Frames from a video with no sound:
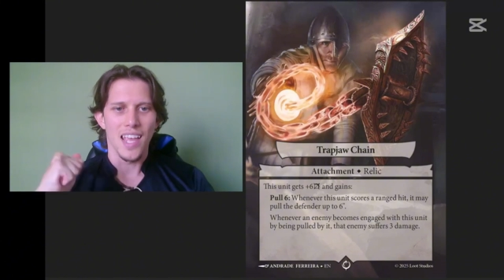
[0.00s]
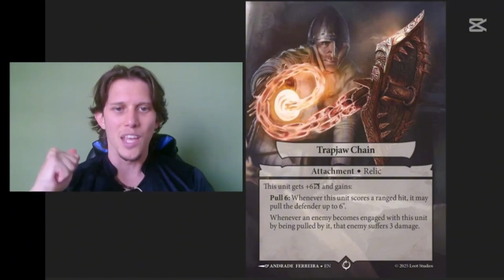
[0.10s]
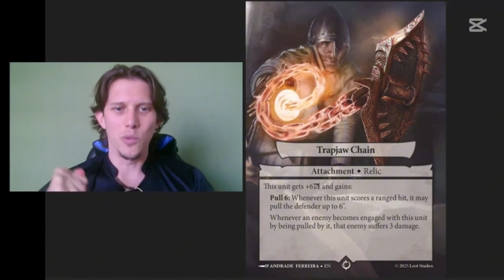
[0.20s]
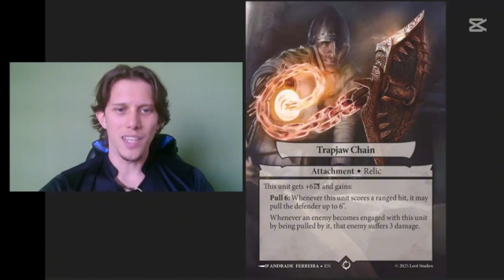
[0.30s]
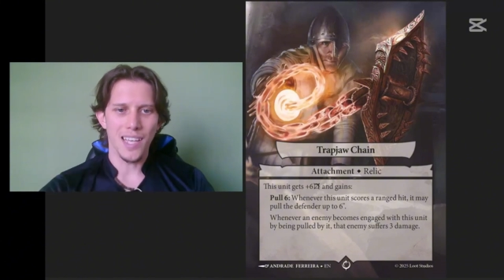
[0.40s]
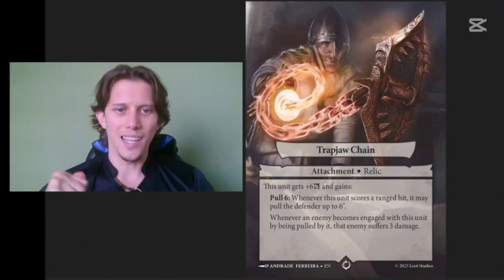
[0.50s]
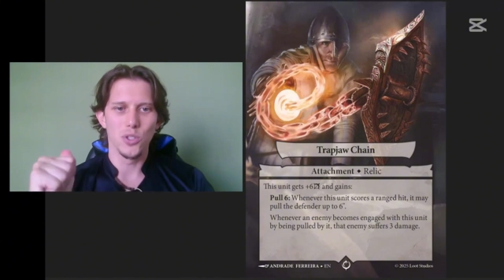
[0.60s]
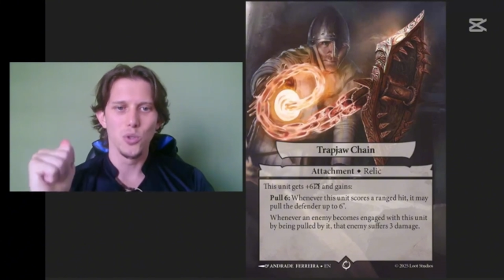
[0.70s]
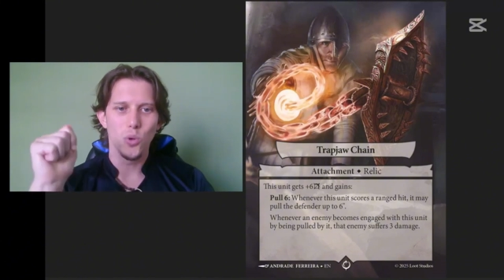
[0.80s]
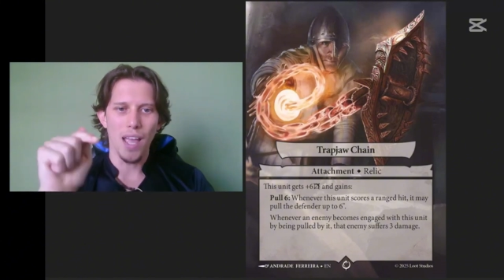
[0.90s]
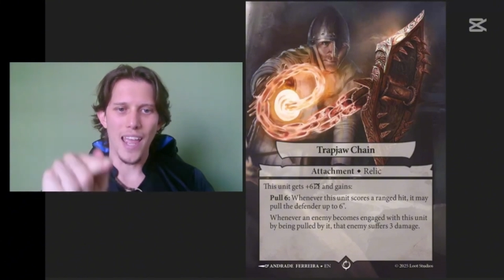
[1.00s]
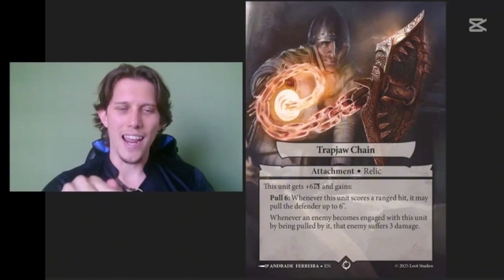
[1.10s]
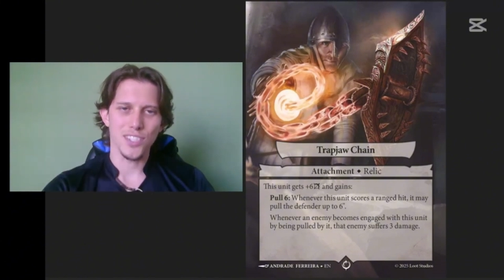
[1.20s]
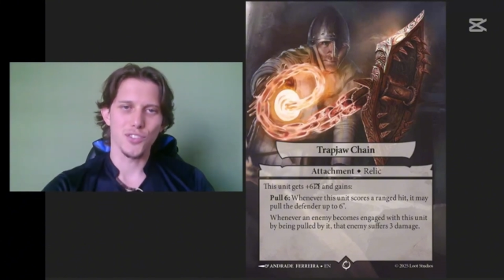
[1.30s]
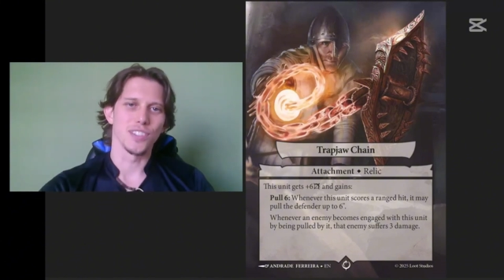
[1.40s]
and we can do
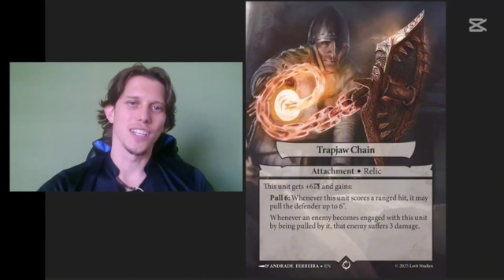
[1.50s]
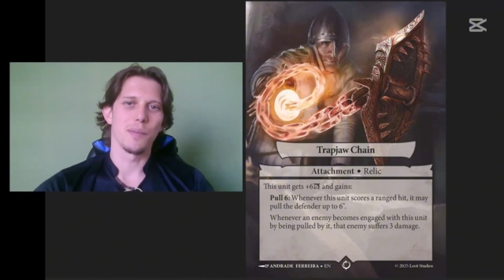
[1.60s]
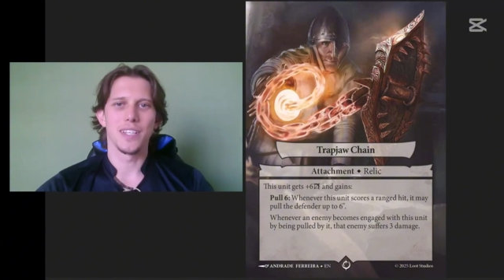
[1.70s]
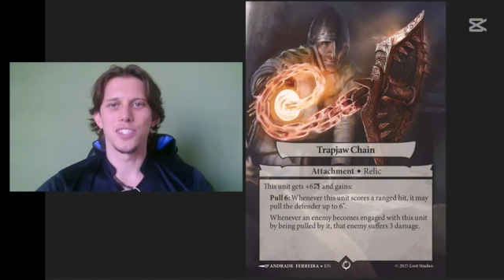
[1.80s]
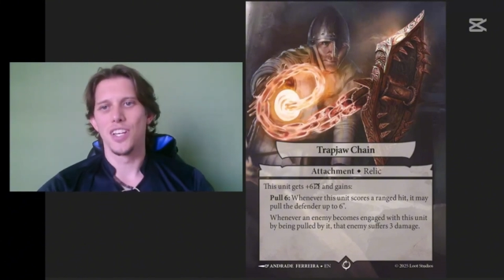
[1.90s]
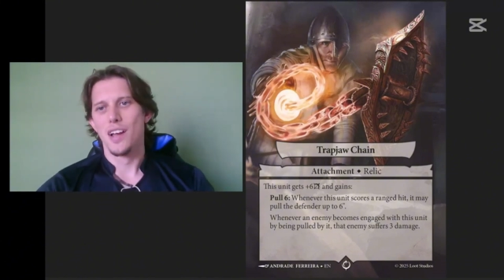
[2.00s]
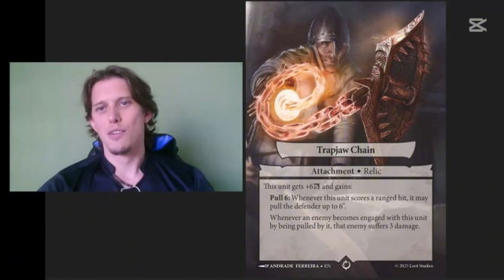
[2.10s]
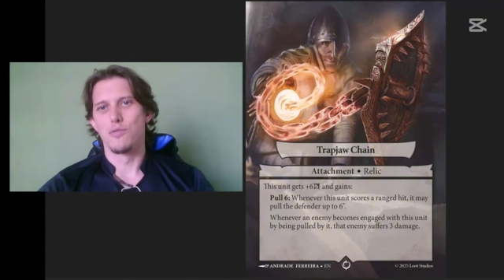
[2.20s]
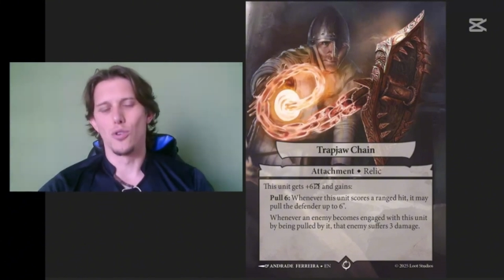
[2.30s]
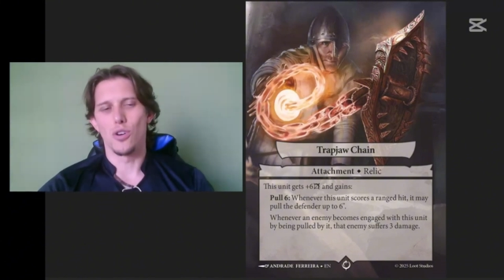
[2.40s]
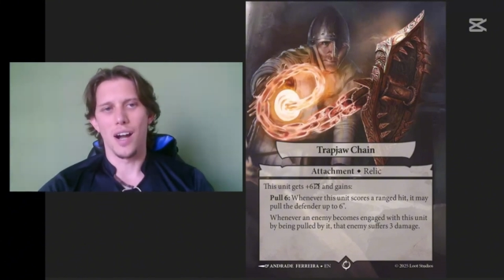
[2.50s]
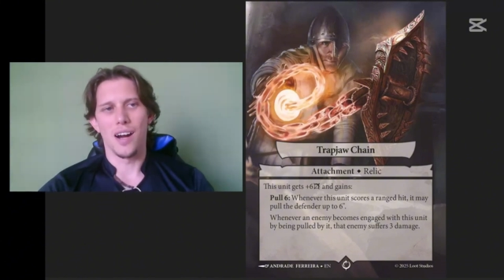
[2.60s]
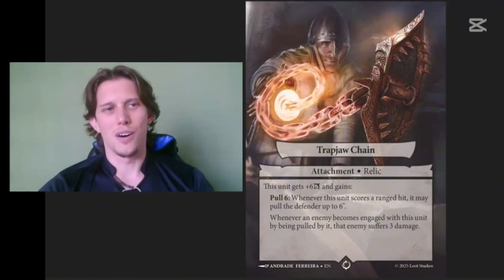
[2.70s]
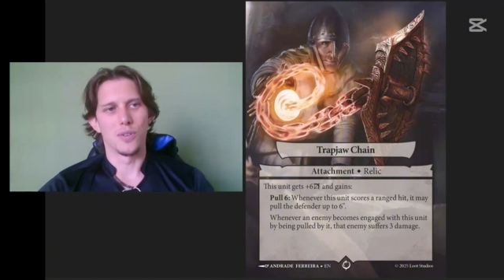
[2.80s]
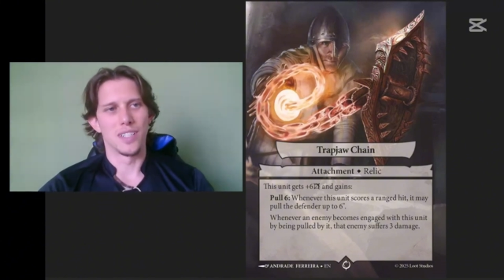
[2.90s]
extra damage for
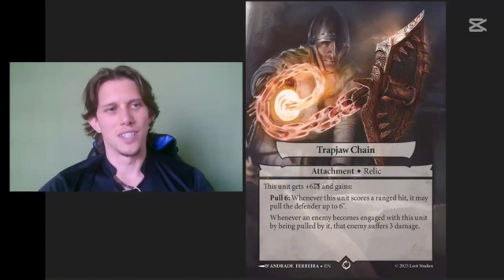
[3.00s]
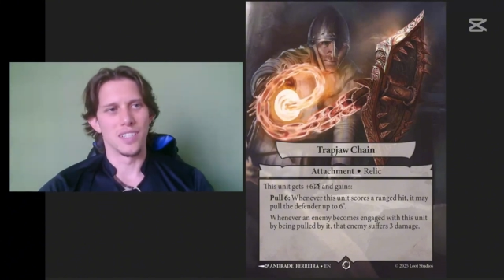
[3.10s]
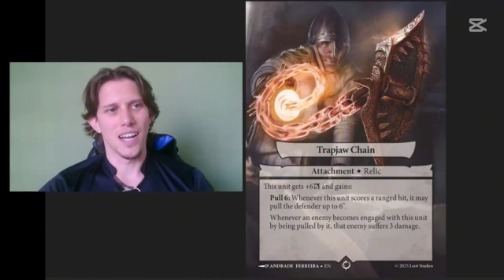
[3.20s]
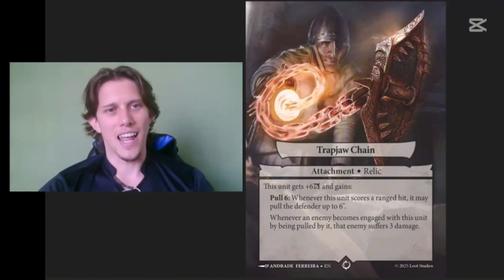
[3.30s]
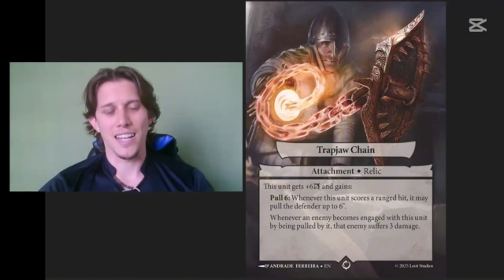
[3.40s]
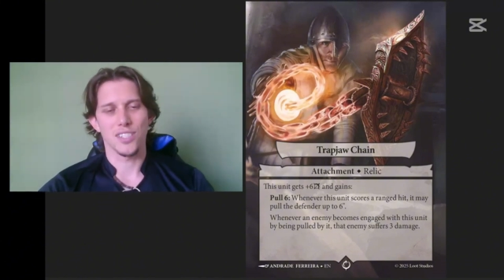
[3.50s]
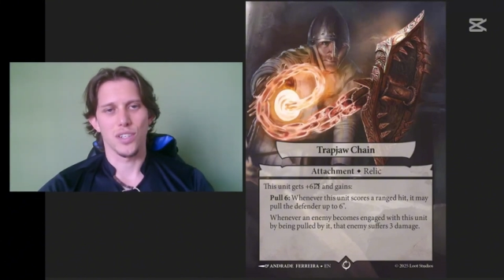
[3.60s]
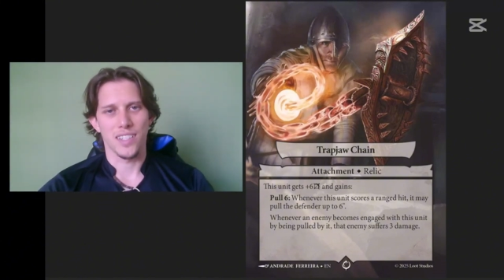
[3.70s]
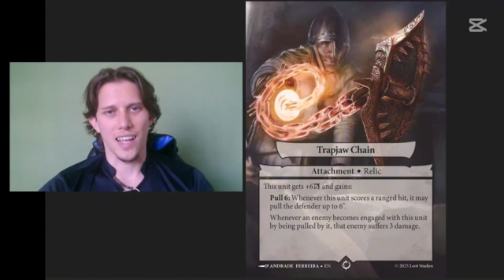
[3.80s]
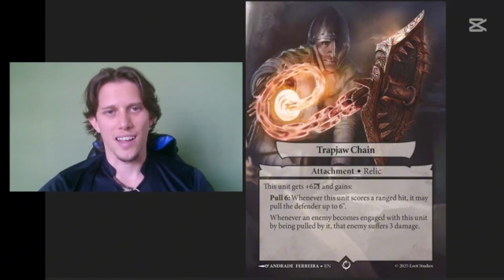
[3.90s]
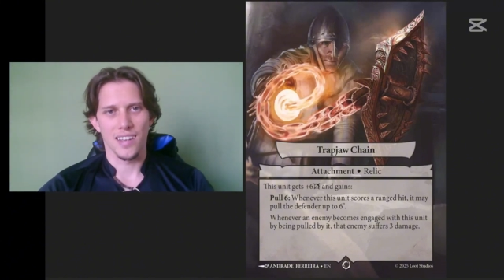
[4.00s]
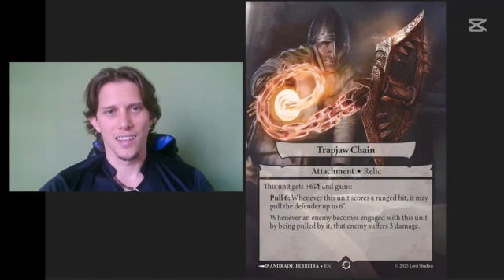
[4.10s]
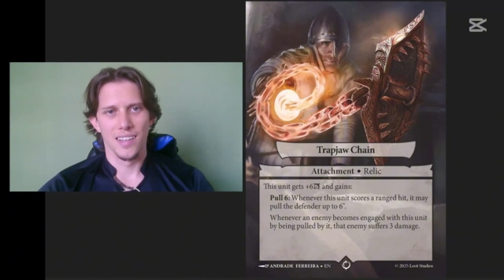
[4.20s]
our extra attack.